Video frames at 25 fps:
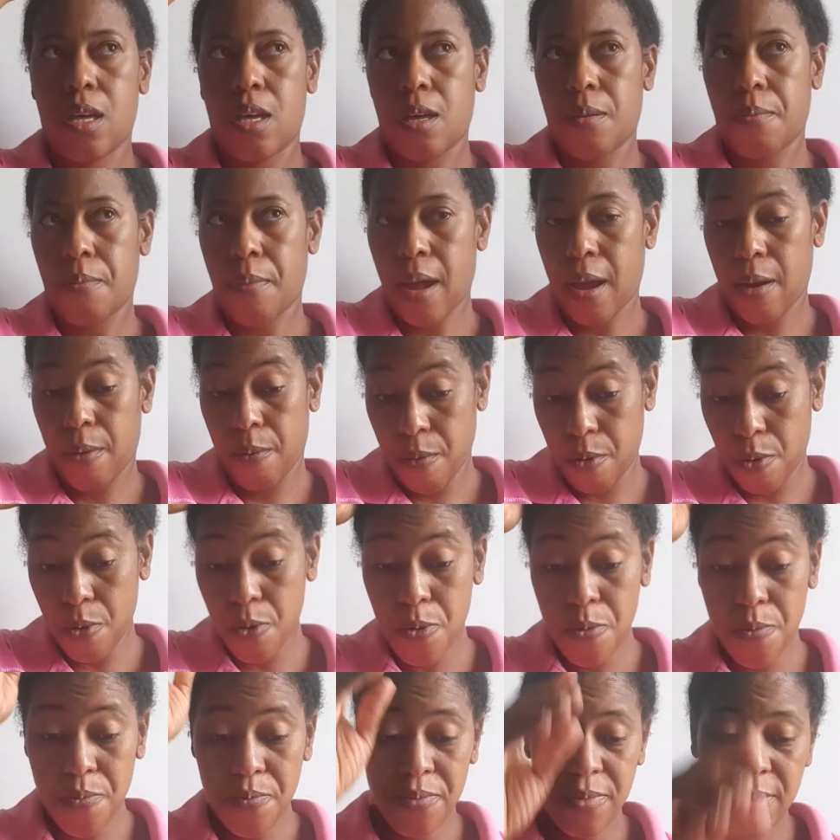my
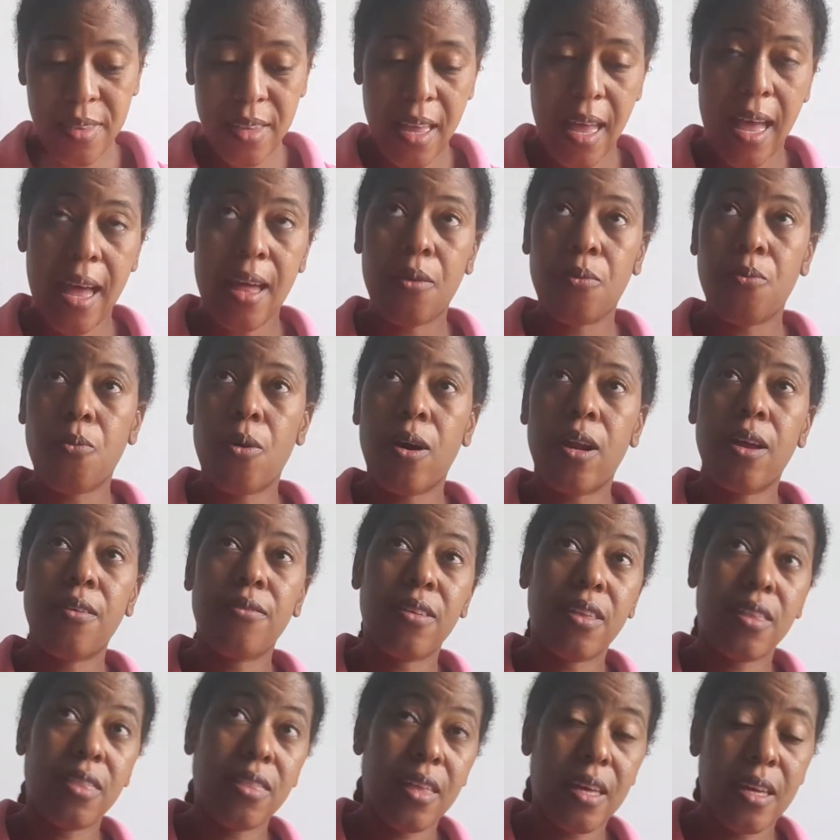room, and one of
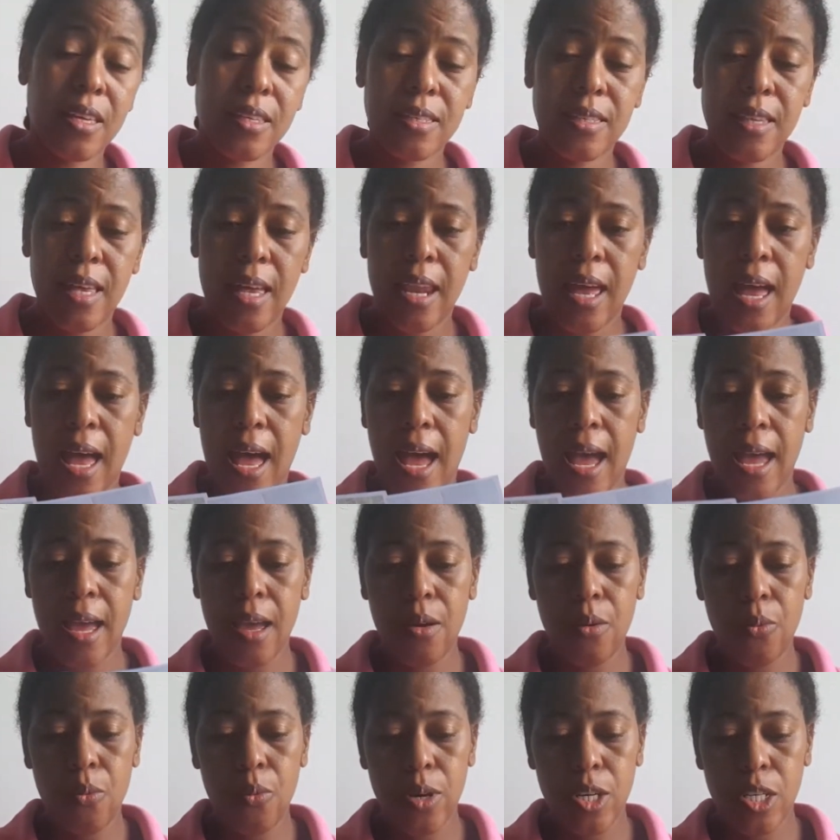the things that I
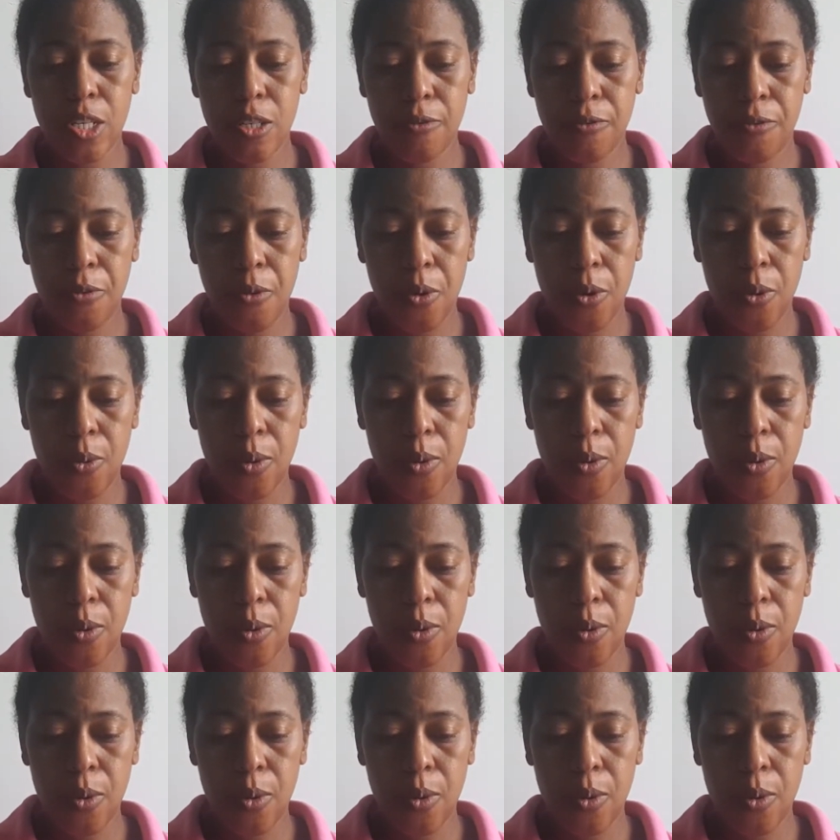wish for,